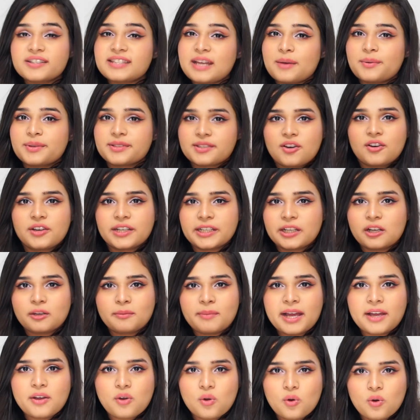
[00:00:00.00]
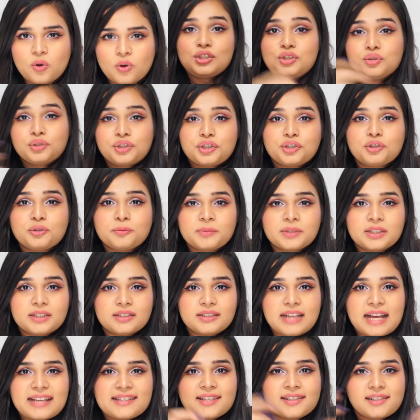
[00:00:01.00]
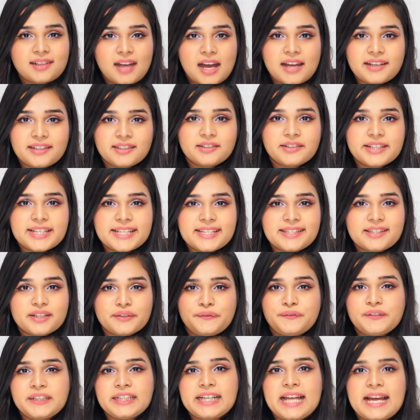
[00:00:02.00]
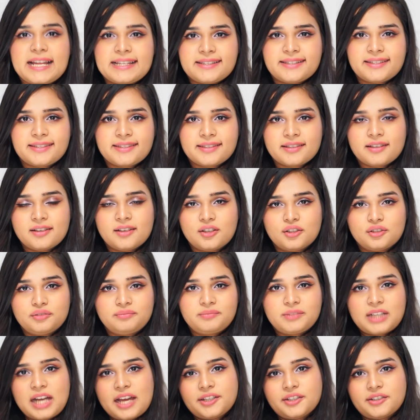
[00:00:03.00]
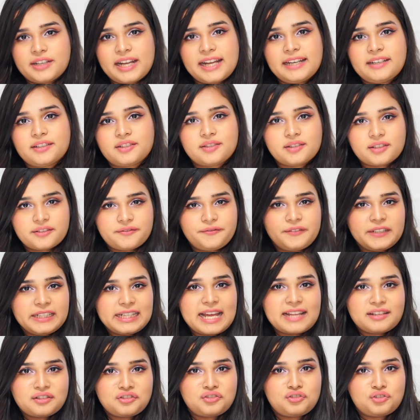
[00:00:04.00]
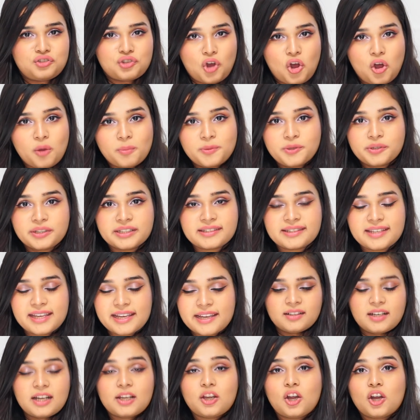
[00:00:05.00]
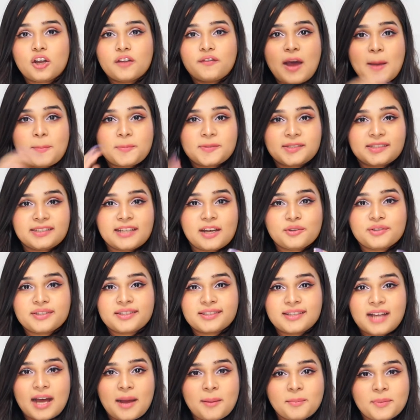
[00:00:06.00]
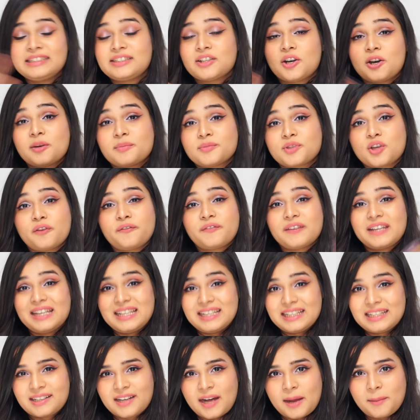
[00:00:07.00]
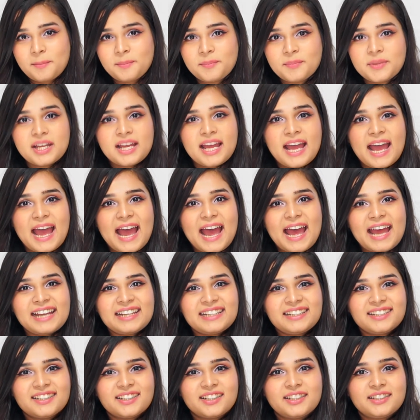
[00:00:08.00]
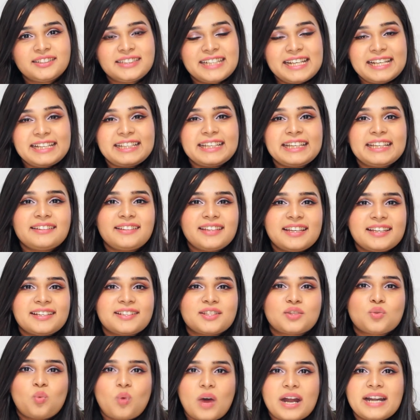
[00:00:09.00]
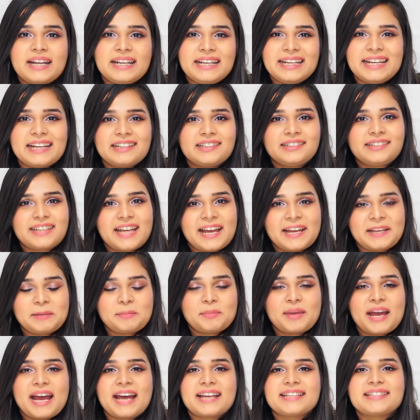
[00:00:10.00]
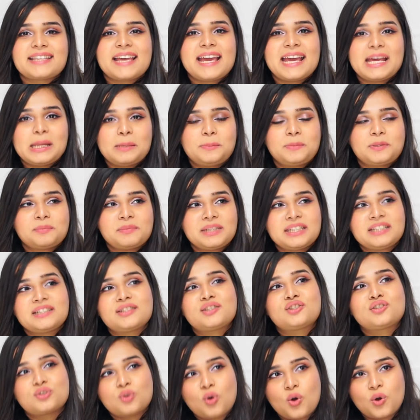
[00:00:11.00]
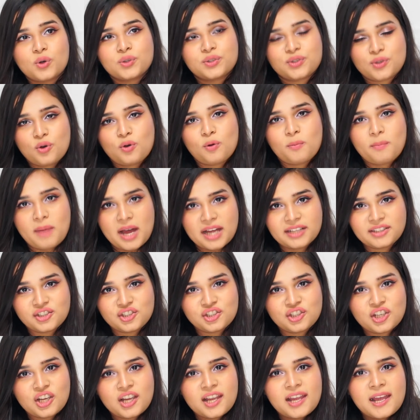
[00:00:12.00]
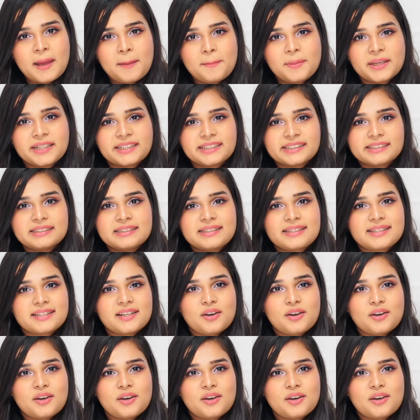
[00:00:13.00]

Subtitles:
I was earning on my own. YouTube as a career is a freelance career, right? It's a freelance job, you can say. A lot of ups and downs come in terms of income. And taking things one day at a time has helped me so much, because